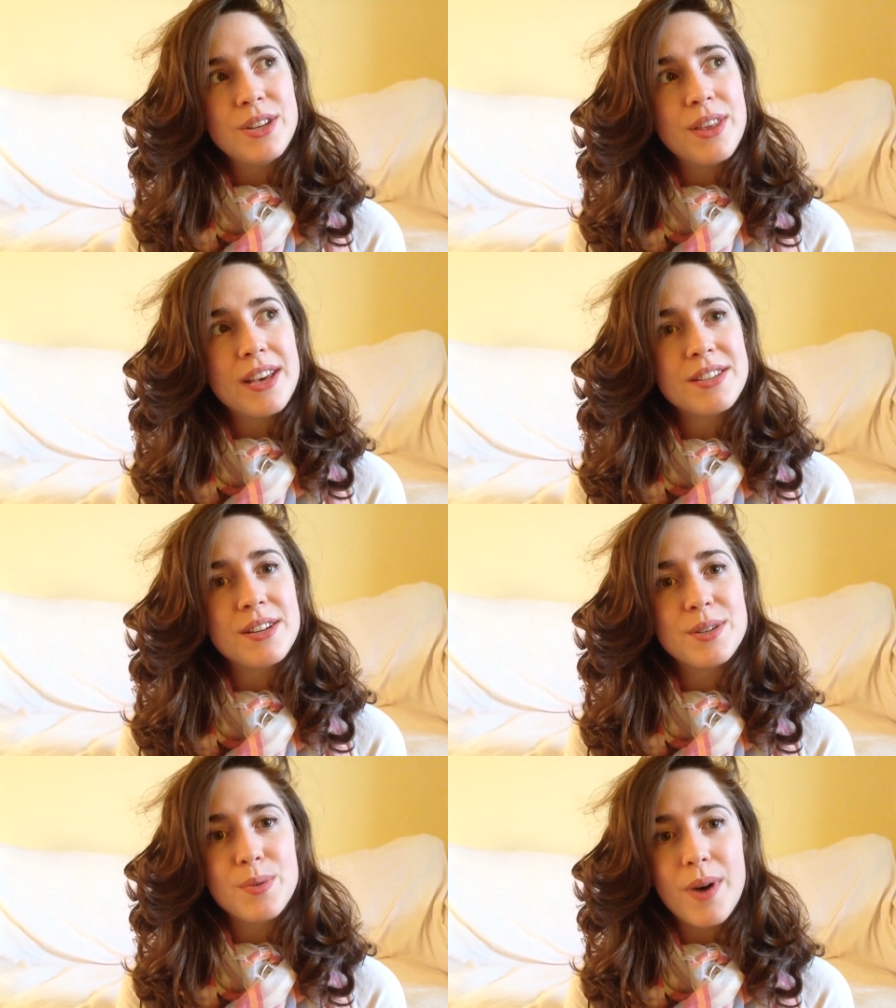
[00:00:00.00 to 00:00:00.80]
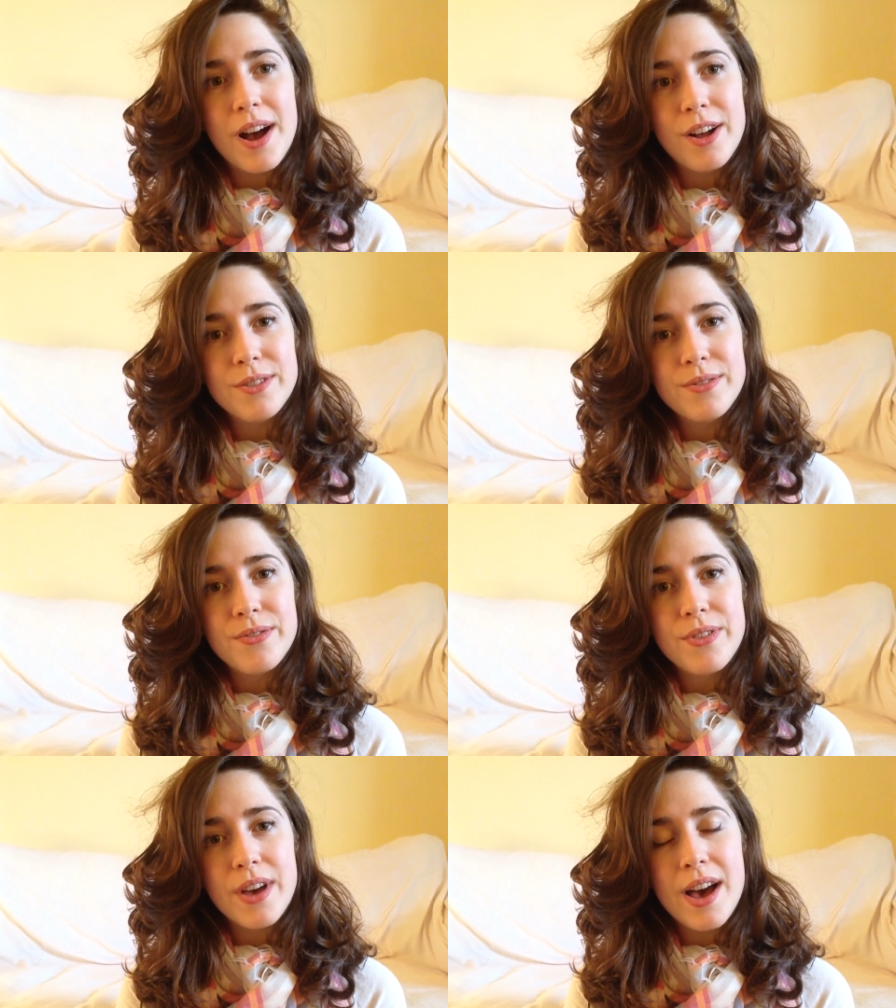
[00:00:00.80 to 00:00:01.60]
2012,
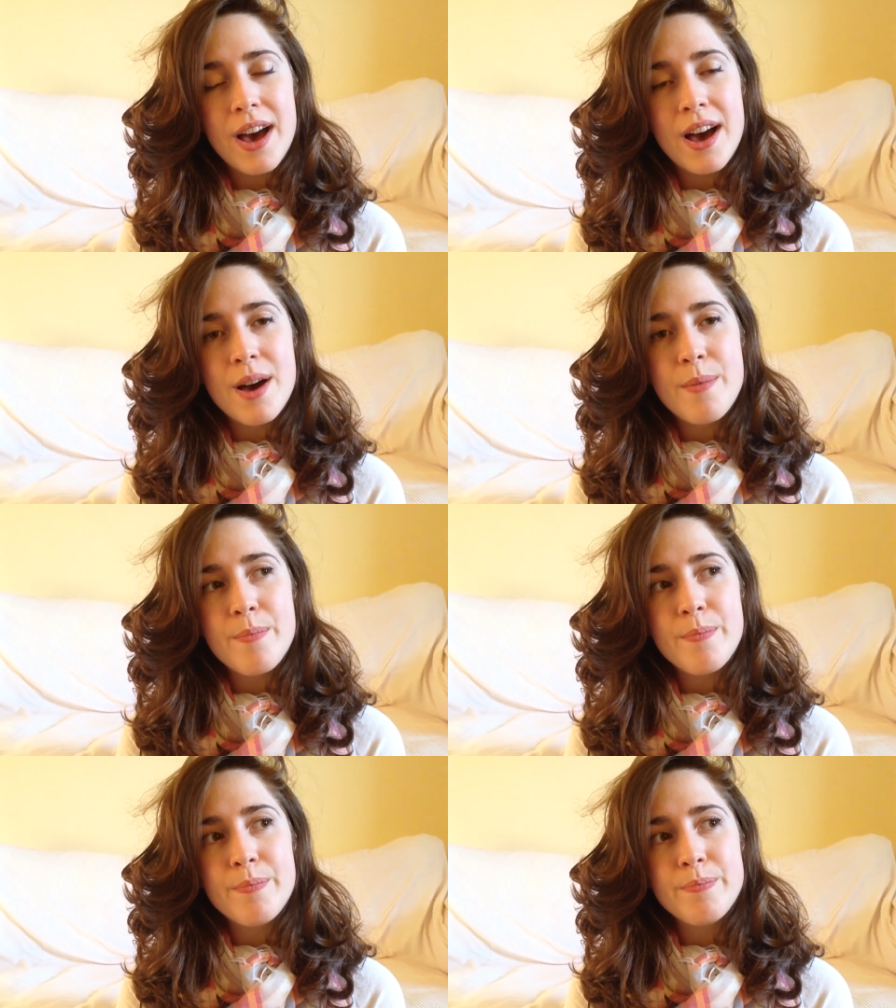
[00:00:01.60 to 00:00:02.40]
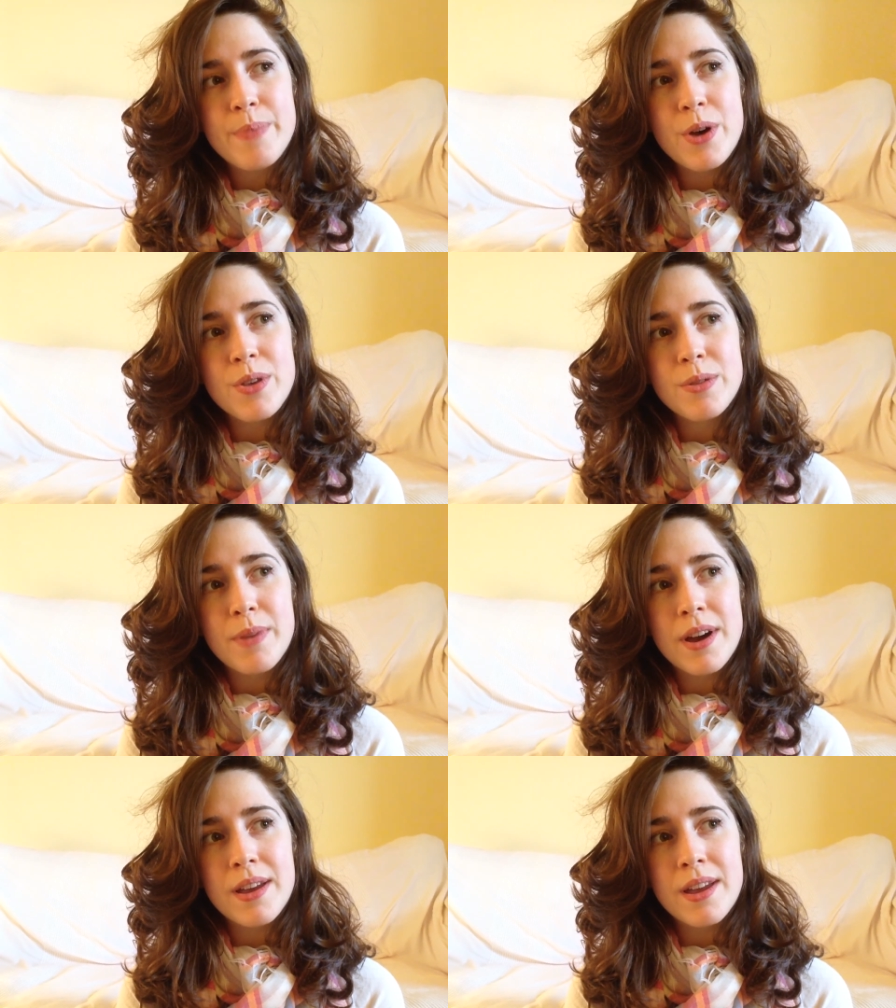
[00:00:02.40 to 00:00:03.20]
um, both
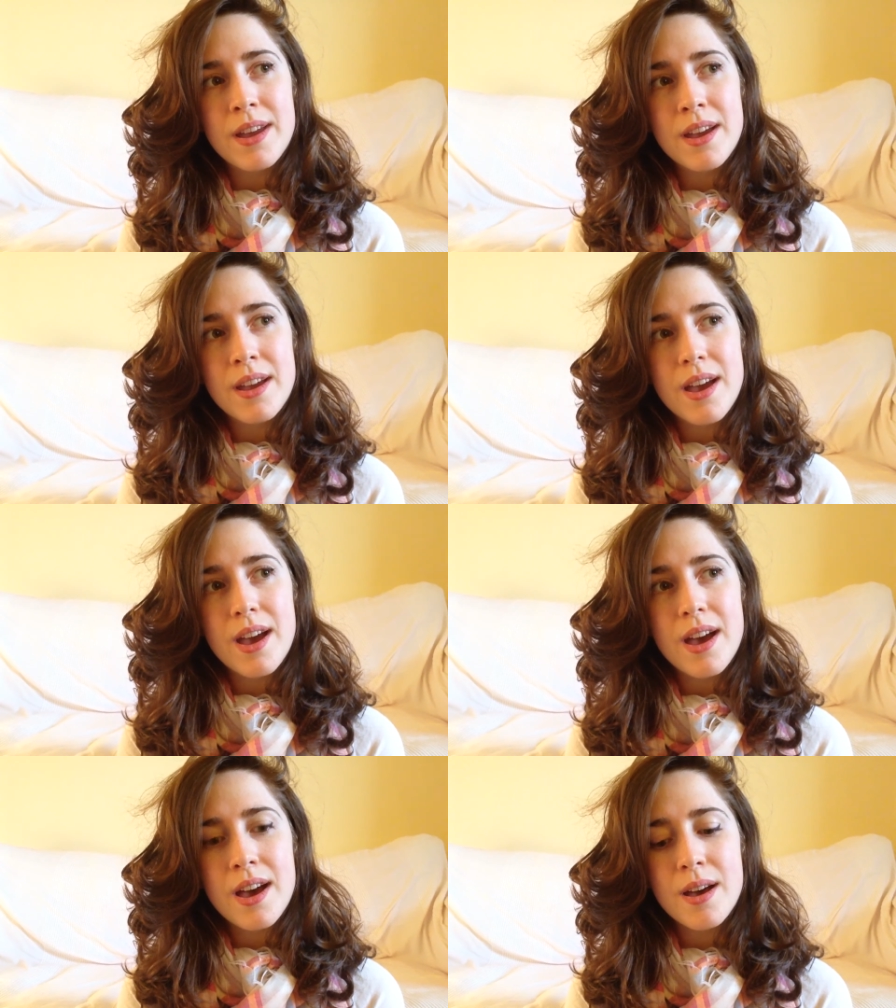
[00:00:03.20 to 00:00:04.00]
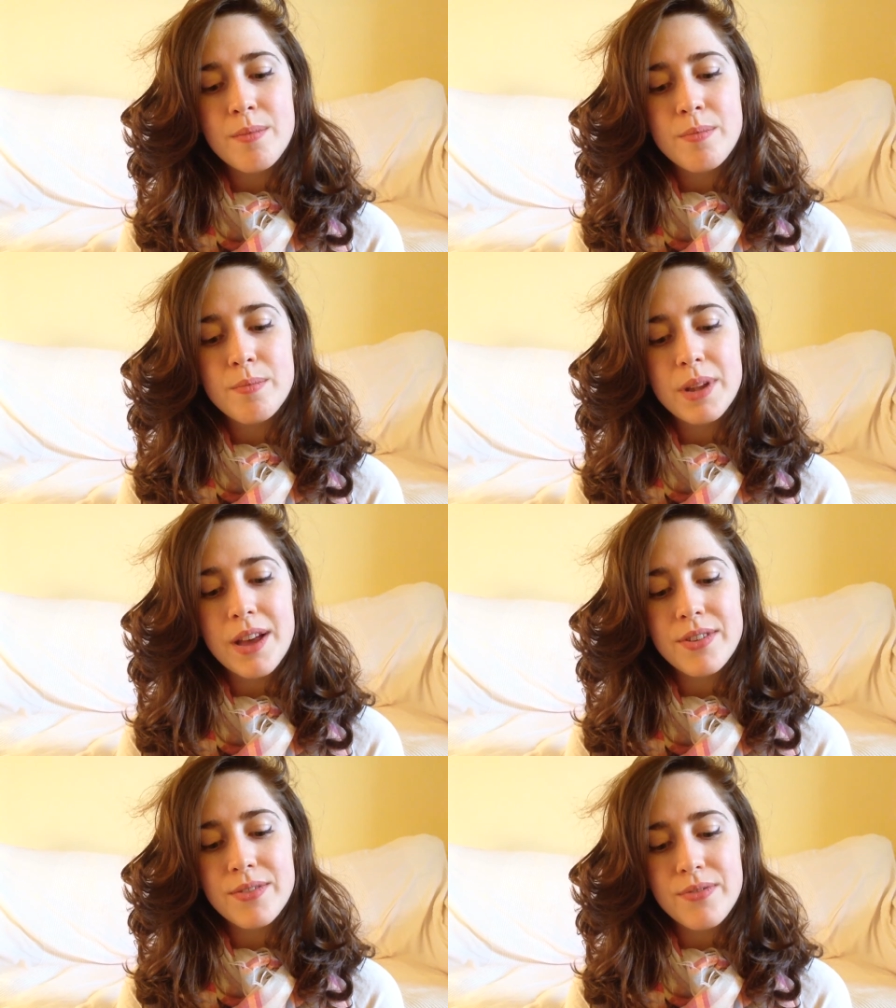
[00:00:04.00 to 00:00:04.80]
my um,
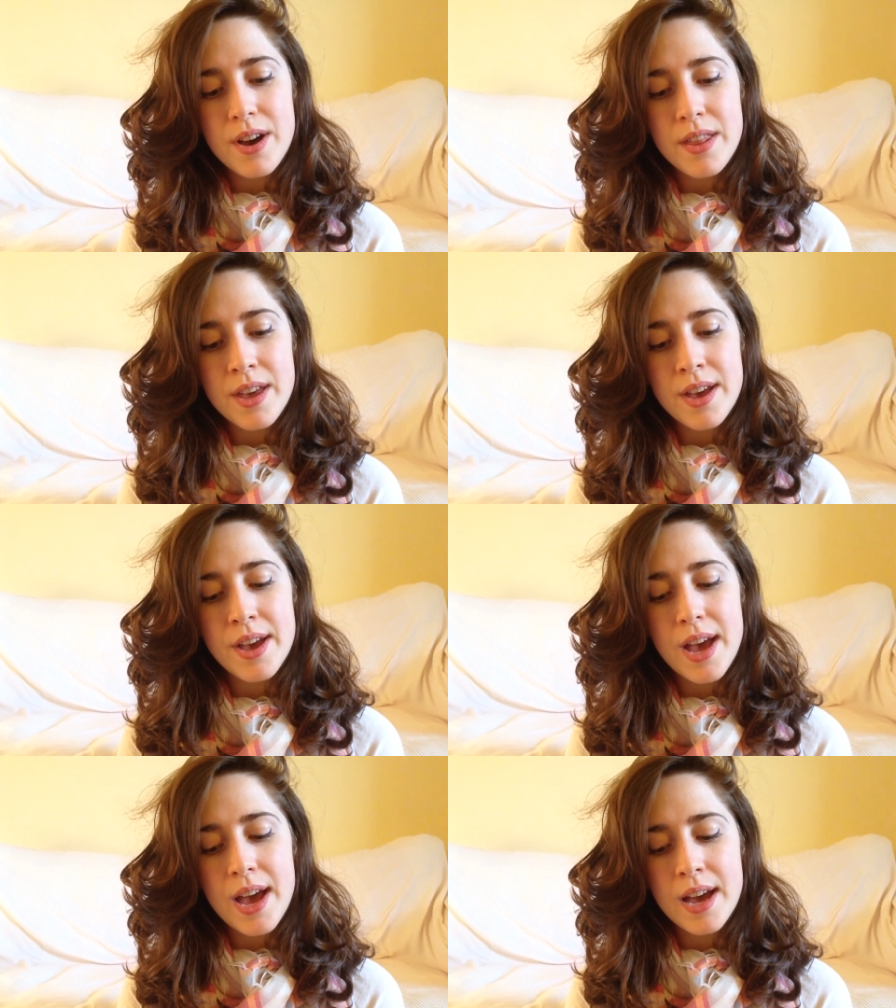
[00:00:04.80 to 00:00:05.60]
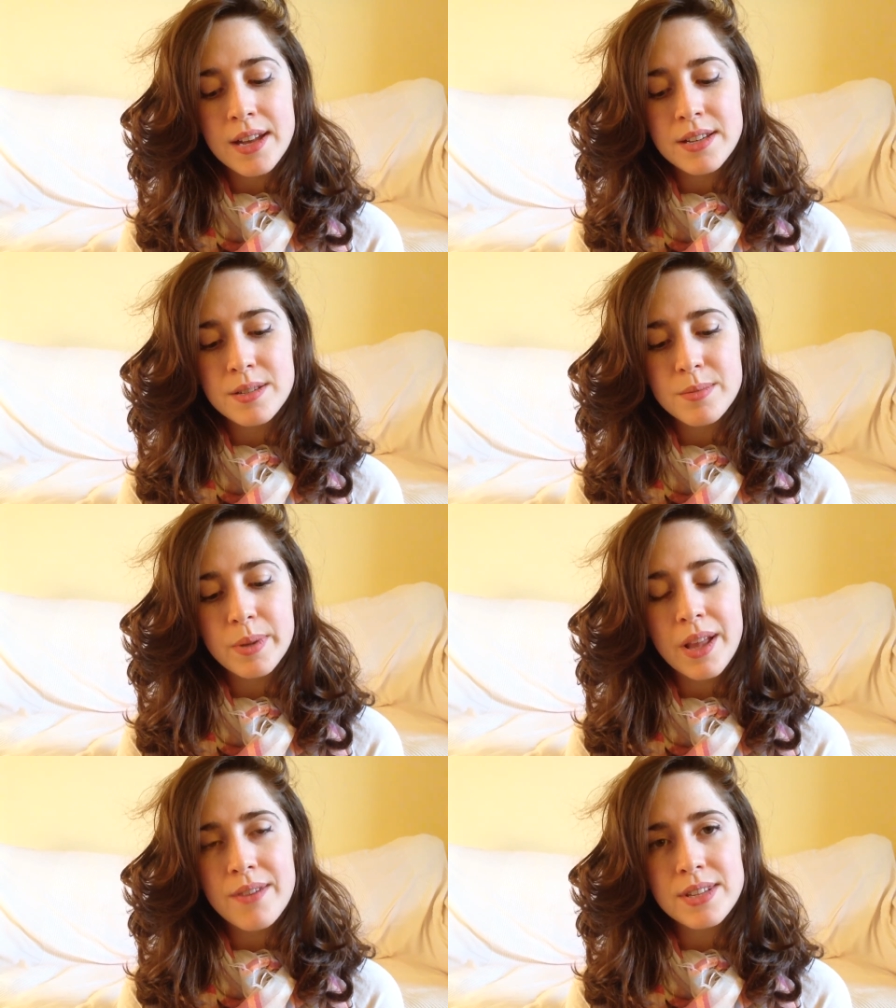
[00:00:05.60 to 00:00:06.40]
beloved father and
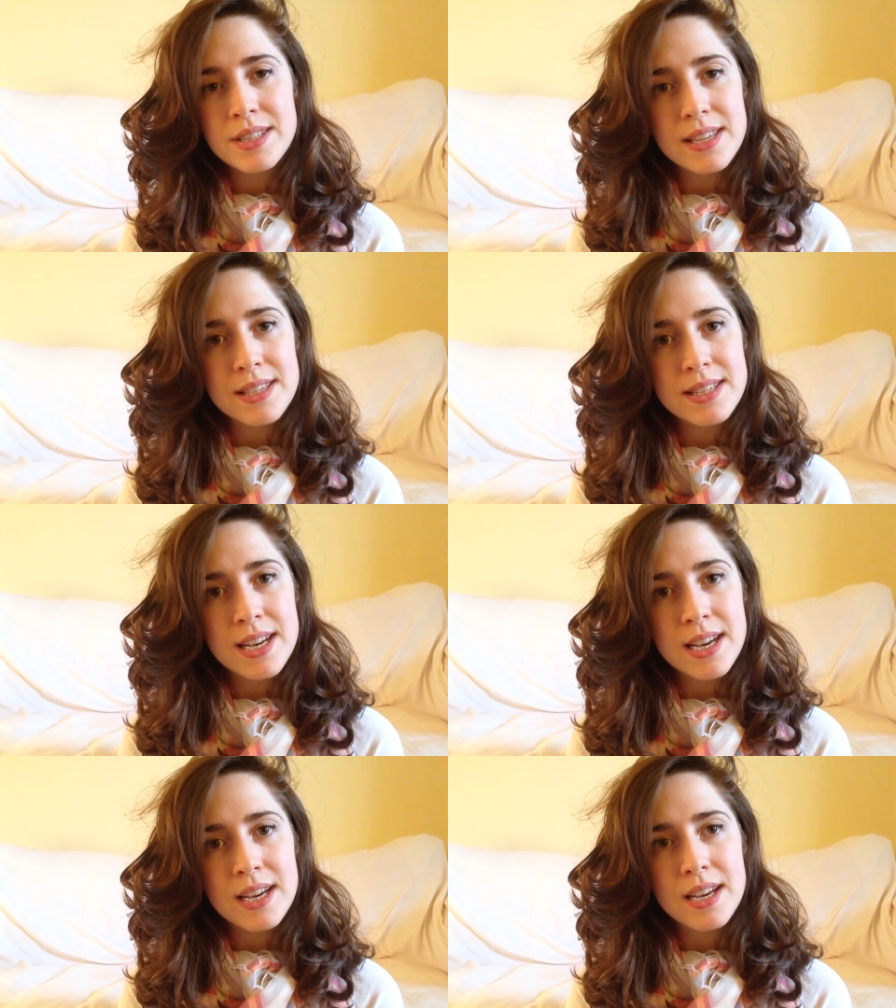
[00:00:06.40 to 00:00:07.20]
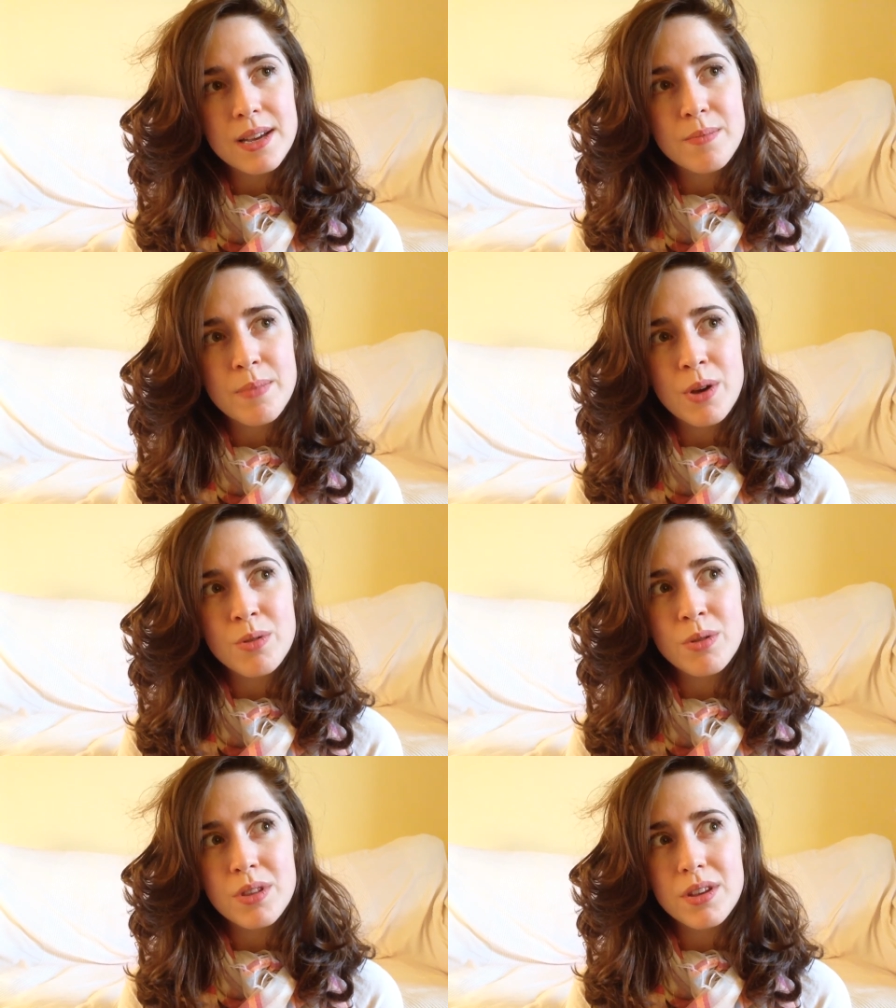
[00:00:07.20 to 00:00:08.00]
beloved sister
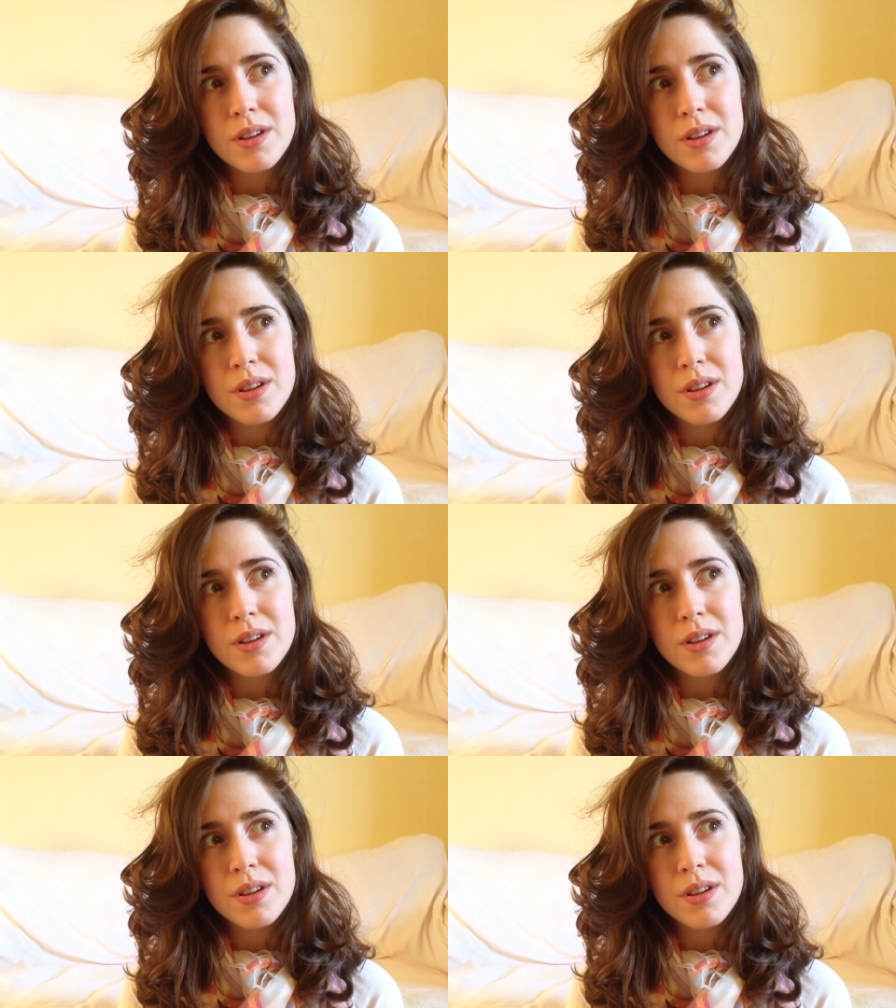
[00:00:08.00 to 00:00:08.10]
both